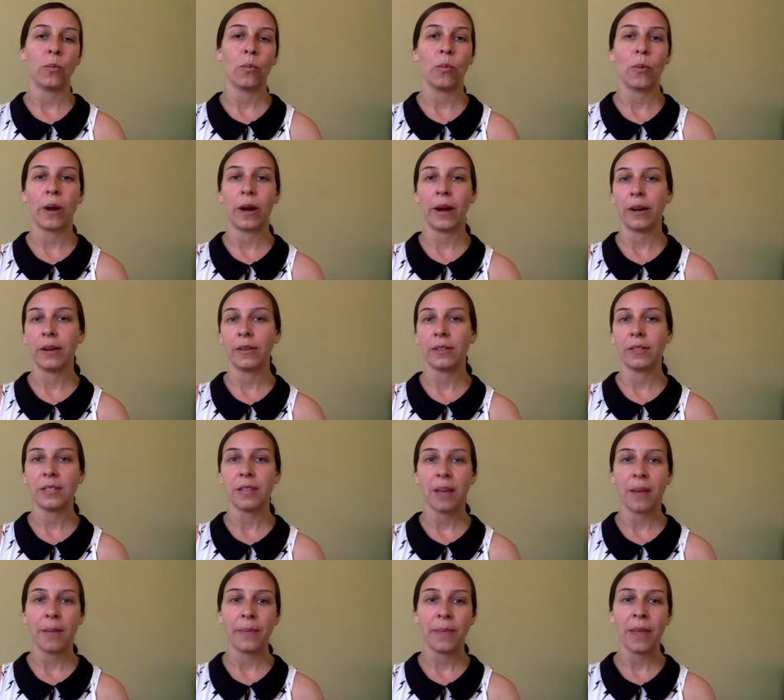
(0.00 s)
where
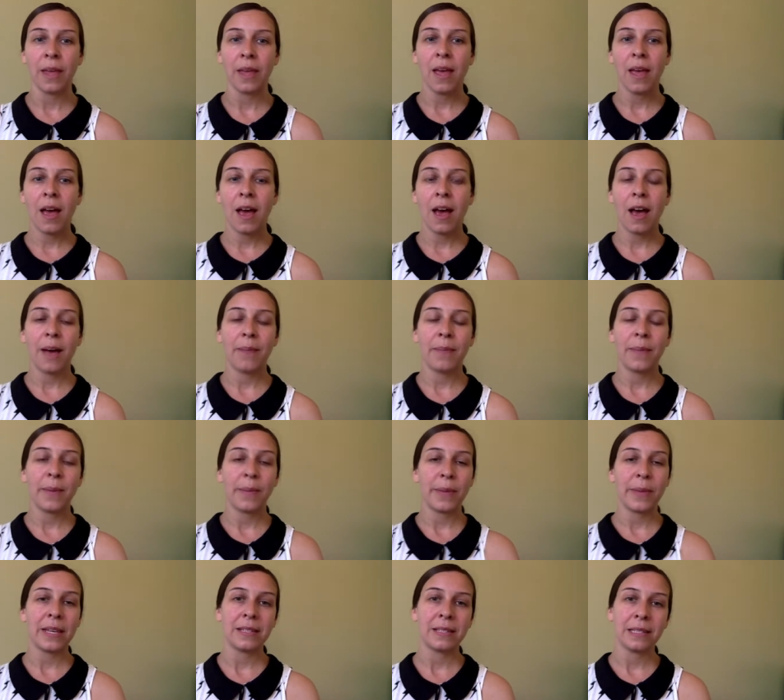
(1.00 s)
some
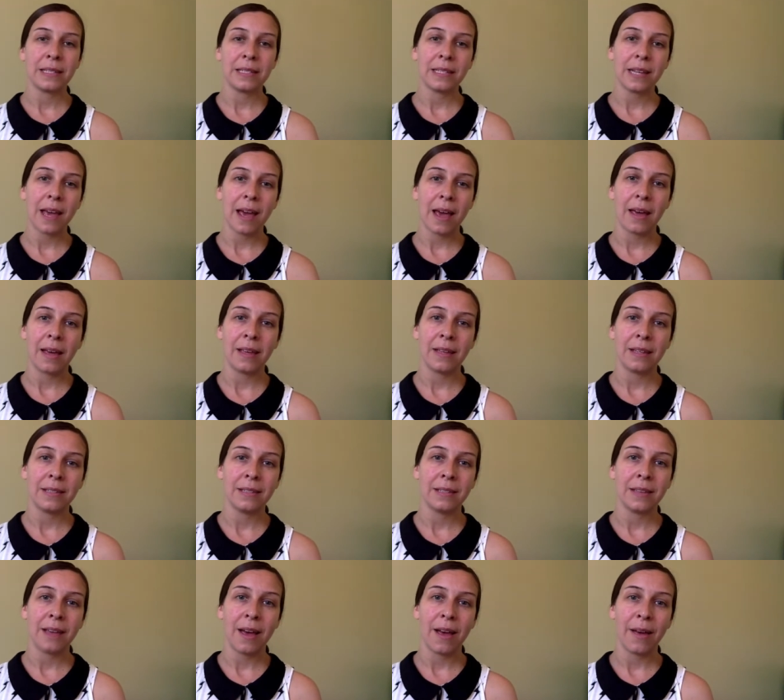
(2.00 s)
maybe isn't
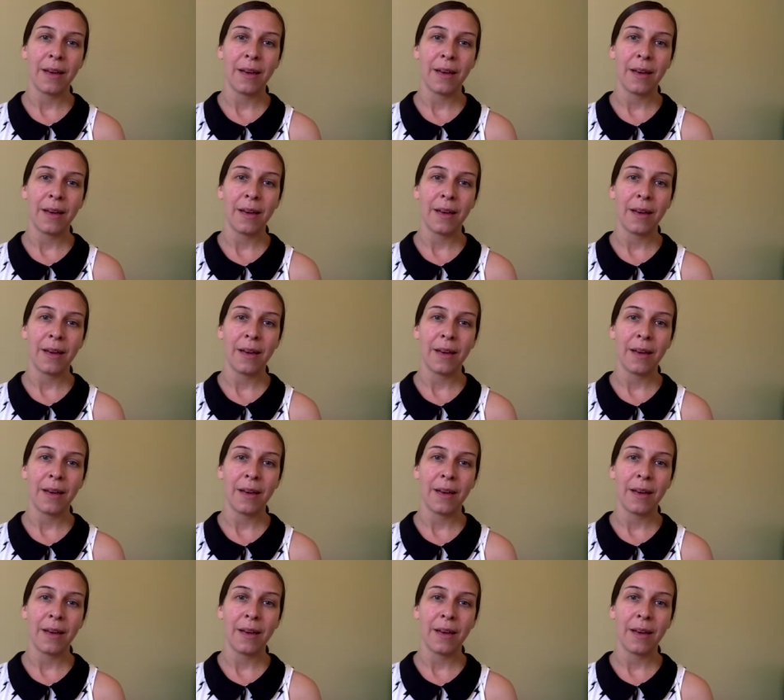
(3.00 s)
as